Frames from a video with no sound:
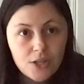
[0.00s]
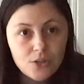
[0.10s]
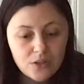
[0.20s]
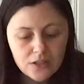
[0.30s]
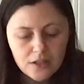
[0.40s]

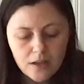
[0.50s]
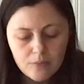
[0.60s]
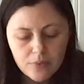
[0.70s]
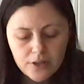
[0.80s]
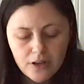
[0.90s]
you can
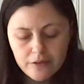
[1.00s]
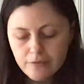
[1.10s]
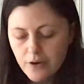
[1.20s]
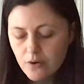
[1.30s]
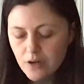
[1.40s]
put a
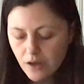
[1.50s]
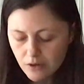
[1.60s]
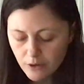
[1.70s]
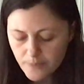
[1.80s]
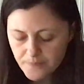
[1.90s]

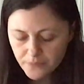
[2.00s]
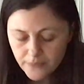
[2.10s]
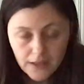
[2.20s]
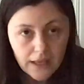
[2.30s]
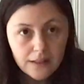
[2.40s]
photo
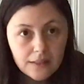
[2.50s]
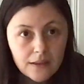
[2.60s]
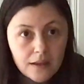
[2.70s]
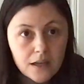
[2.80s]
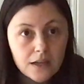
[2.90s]
in
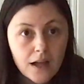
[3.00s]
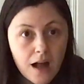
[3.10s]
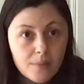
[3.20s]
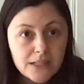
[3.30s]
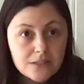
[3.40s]
the
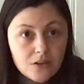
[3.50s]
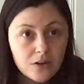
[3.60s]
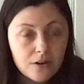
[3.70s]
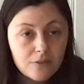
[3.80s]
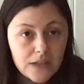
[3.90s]
comments on
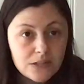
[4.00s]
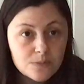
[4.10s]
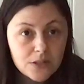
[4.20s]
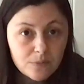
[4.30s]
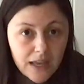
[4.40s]
our
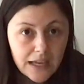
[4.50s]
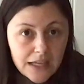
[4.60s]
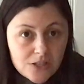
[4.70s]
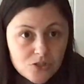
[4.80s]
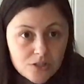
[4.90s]
Facebook
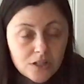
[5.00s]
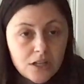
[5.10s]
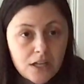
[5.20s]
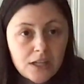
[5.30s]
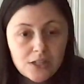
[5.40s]
page, or
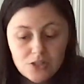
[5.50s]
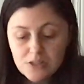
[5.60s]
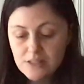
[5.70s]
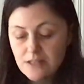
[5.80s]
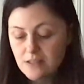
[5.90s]

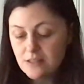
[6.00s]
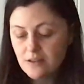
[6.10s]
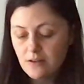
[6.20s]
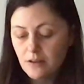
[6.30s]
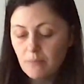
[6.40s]
just send us
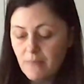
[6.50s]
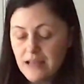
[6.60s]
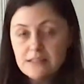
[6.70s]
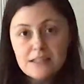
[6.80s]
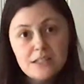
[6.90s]
a
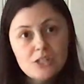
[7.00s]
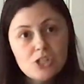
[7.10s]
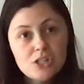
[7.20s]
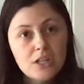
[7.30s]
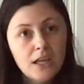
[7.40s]

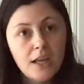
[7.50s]
message,